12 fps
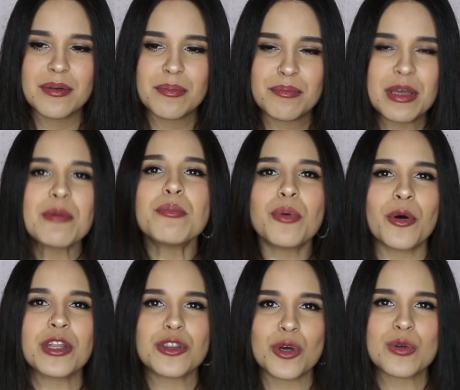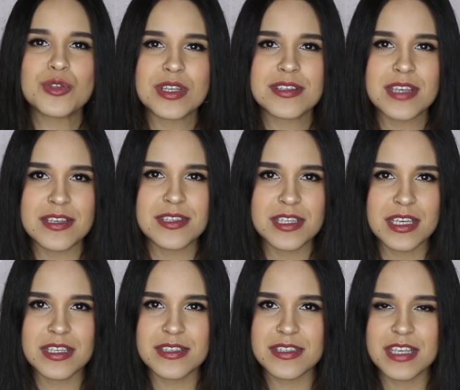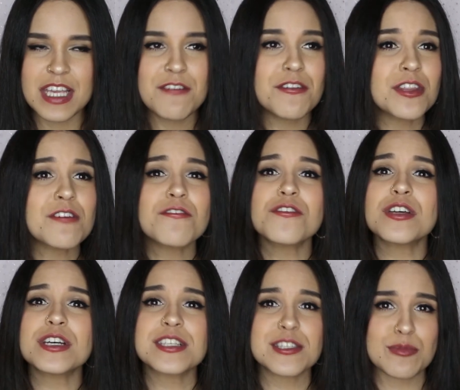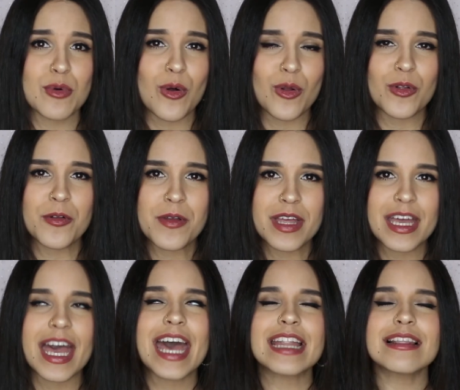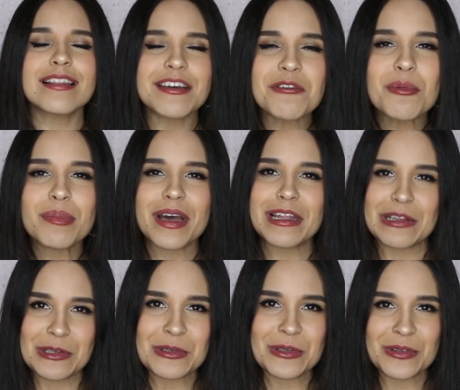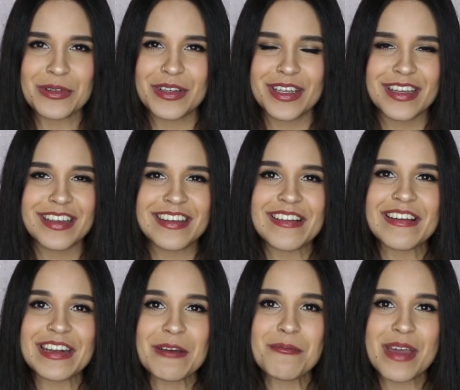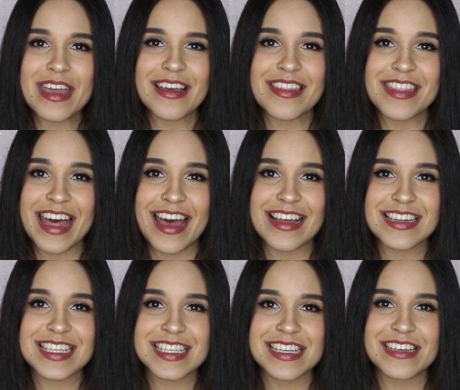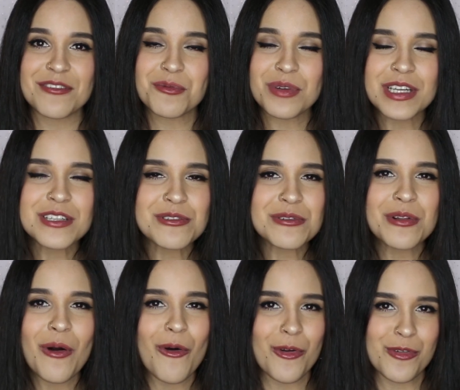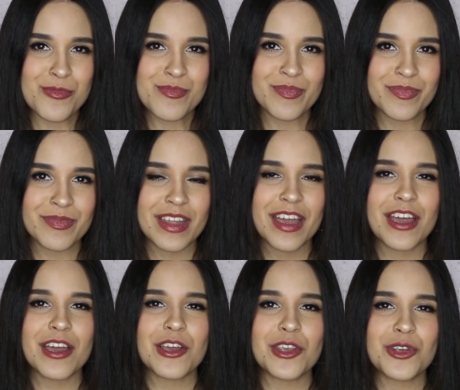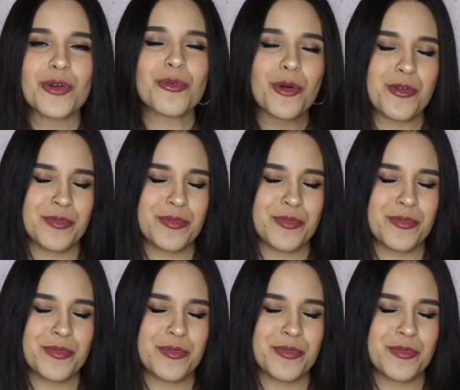pinpoint those necessities, even if they're small, and little by little, you're gonna make that rental home your own.